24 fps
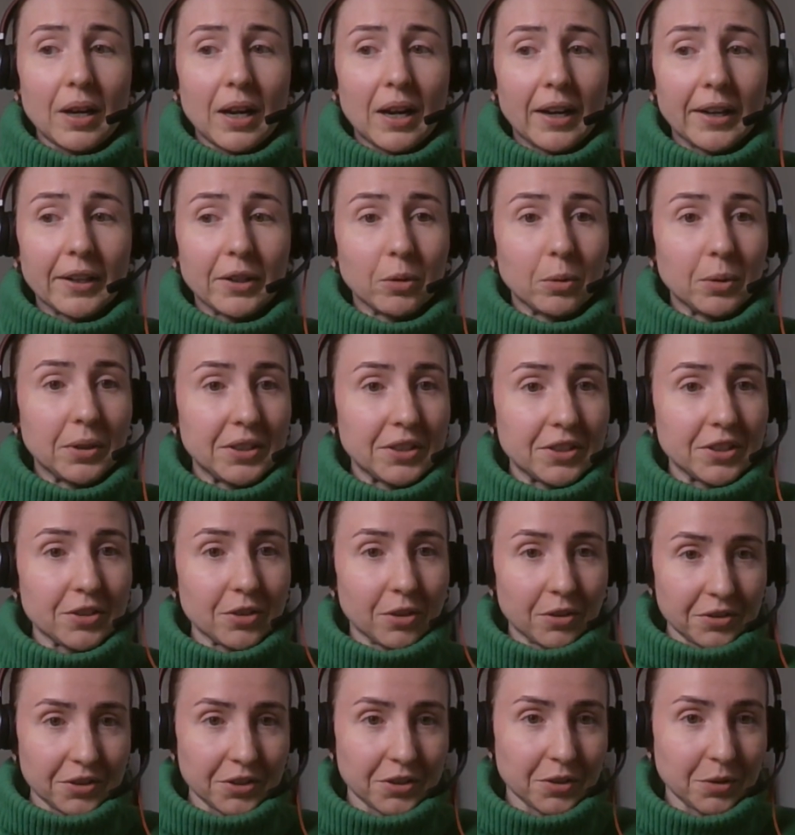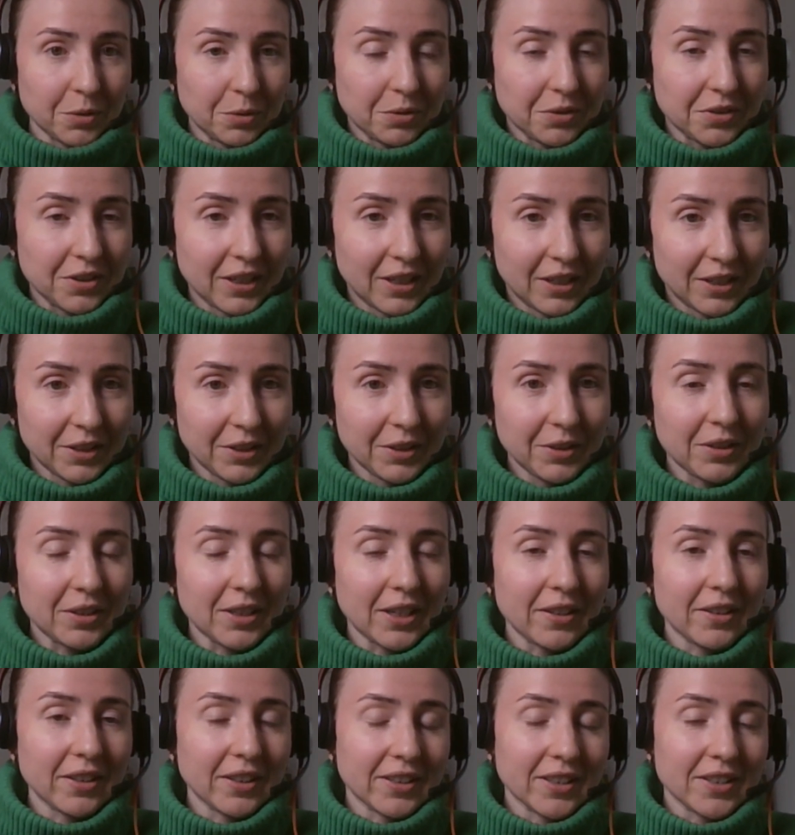I go in to talk to schools now, and
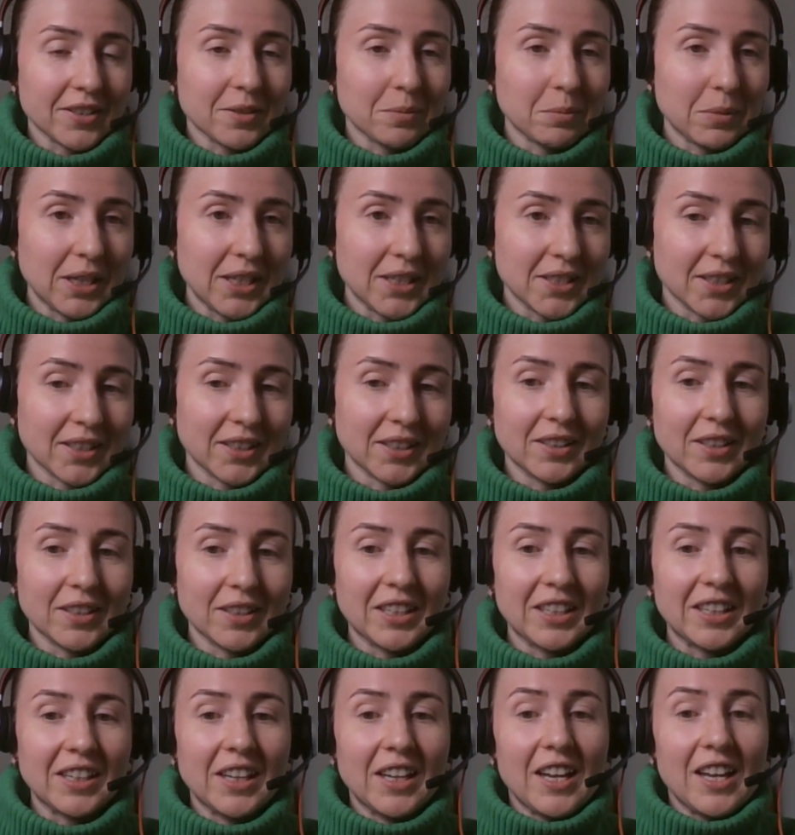I think that's amazing that